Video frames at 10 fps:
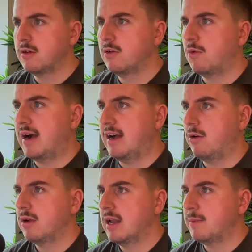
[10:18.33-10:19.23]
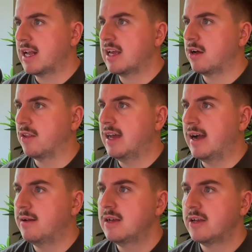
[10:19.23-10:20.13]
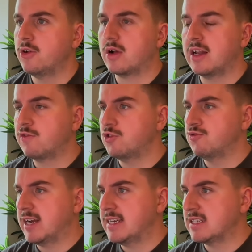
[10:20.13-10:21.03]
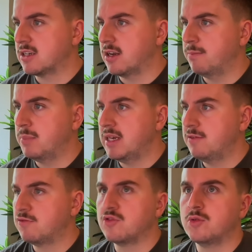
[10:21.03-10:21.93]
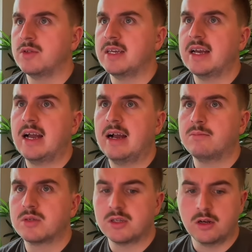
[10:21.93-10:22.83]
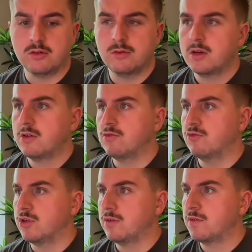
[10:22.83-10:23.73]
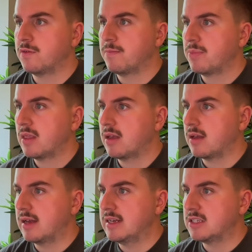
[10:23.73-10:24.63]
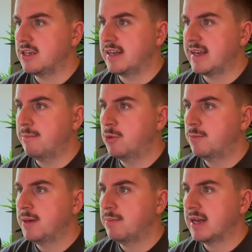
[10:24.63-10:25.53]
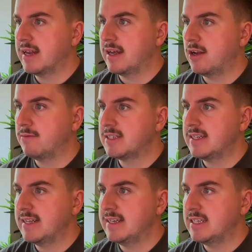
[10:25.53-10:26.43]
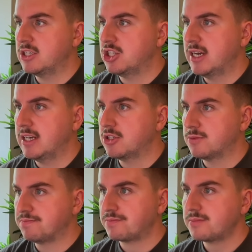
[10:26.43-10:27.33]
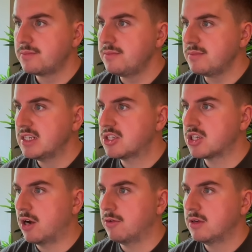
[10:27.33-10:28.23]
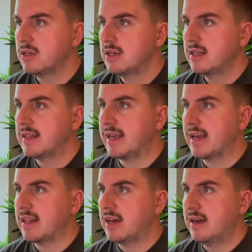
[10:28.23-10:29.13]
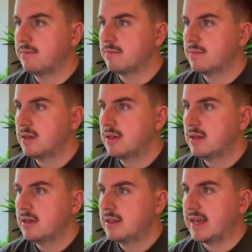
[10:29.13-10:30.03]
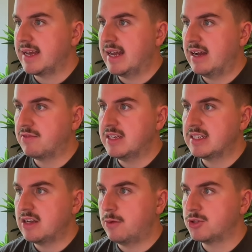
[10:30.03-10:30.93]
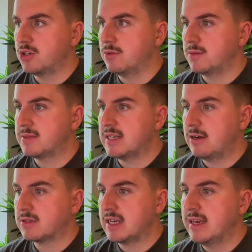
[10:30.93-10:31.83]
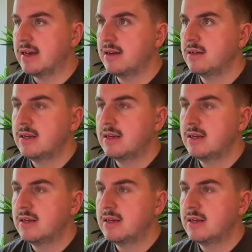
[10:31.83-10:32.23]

Wow, let me click on that. Your click-through rate is going to be through the absolute roof. Okay, so you're going to get more people in. Obviously, they need to change. So they get that. They can have these optional upsells here.